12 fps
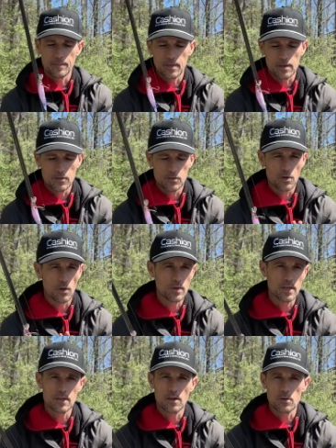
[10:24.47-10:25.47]
You don't
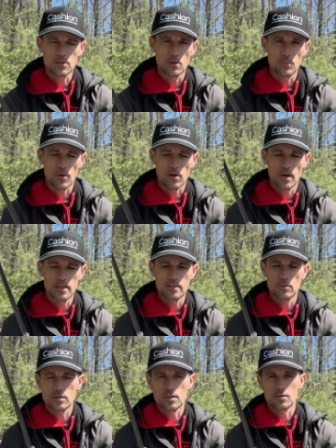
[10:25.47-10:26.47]
need to go super crazy
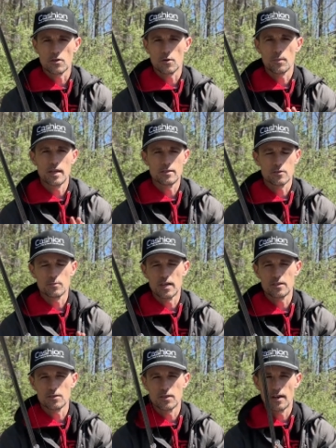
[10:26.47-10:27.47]
with the jerkbait. Just
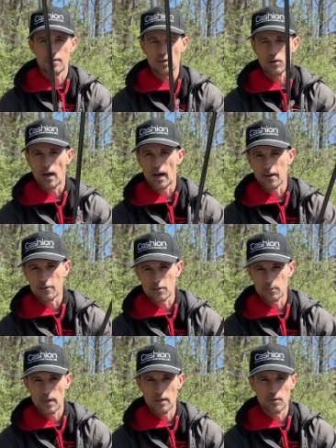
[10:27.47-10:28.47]
make sure you have a little higher
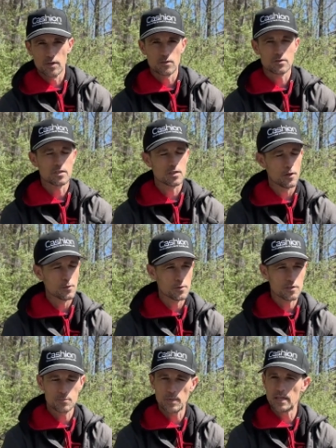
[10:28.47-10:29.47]
speed reel. Slower
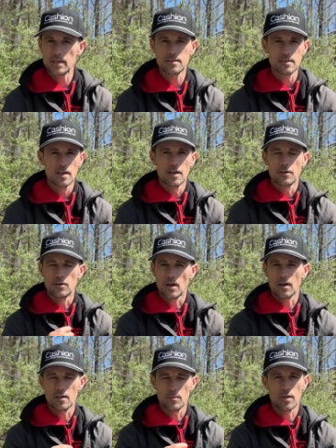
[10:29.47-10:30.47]
speeds, you're
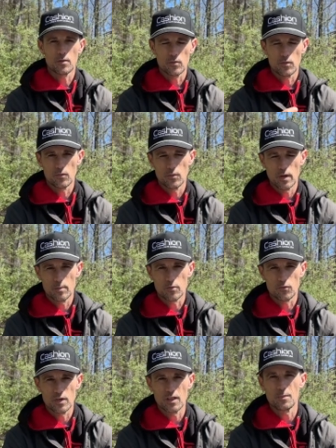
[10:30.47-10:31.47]
not going to be able to
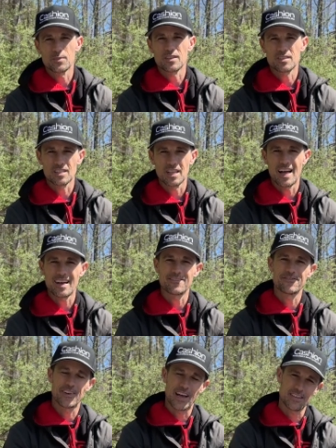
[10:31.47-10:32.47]
reel up the slack
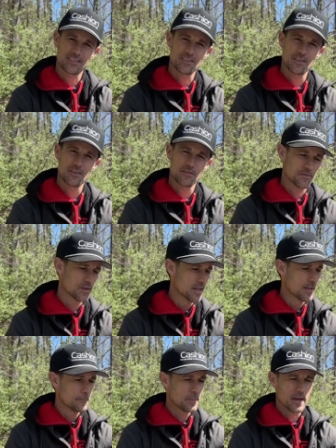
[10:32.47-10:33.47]
fast enough,
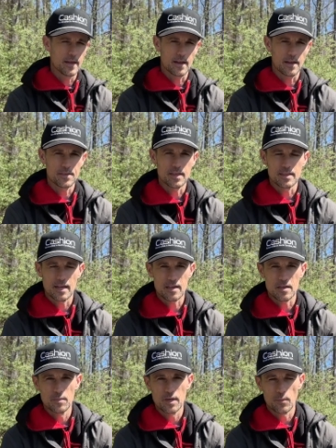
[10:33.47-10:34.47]
and I think that
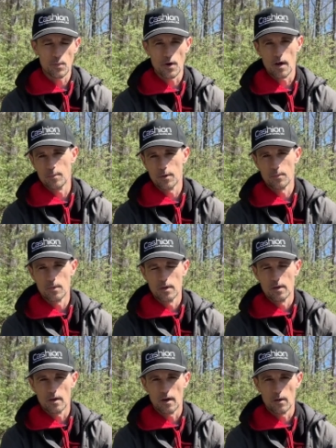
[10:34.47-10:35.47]
can be a problem
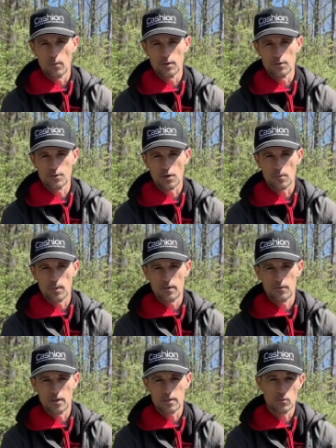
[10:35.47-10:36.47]
when you're jerkbait
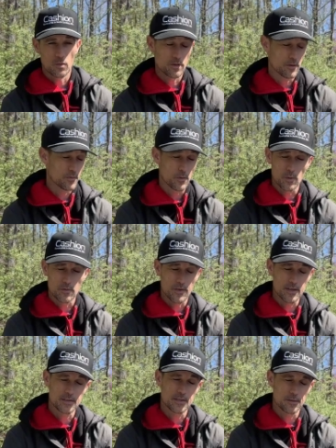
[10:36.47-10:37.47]
fishing, whether forward
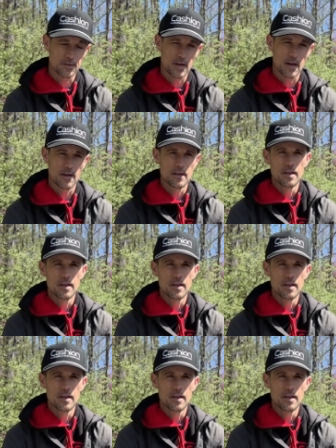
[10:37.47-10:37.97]
facing or not.